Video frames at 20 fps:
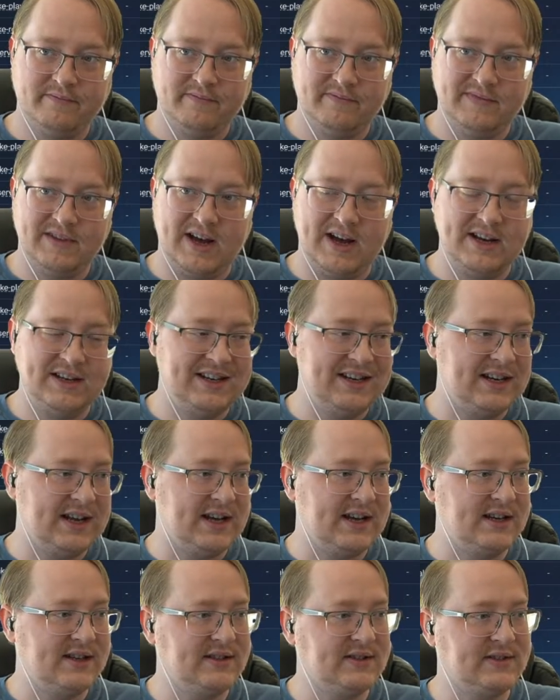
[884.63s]
90
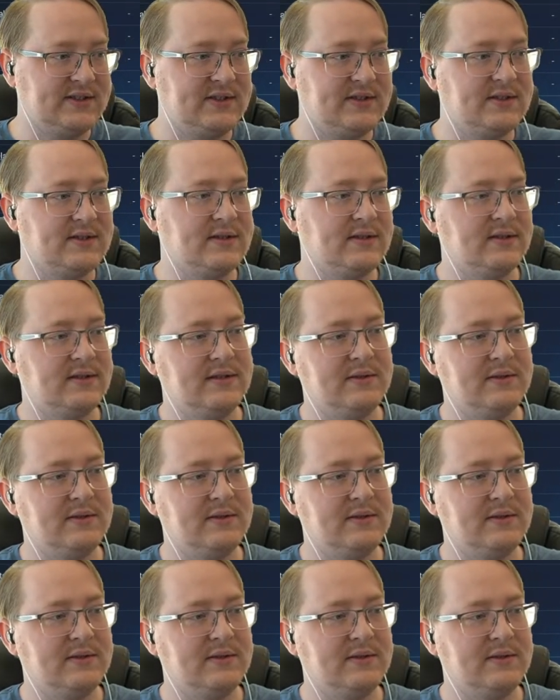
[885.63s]
days.